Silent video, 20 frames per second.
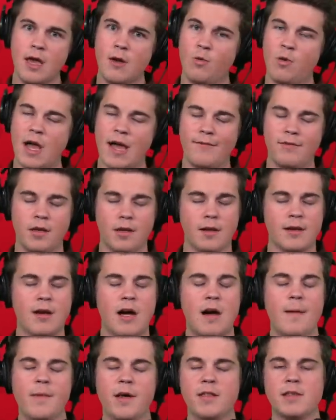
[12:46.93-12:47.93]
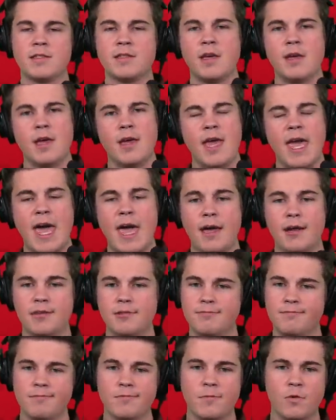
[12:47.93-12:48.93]
We'll have it in the comments, and
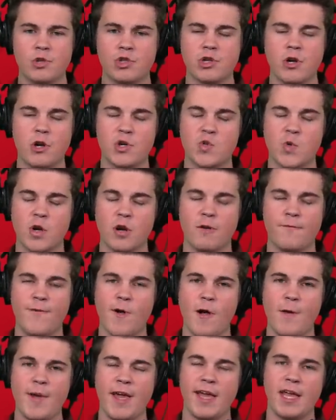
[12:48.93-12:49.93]
just go to Twitter and follow me.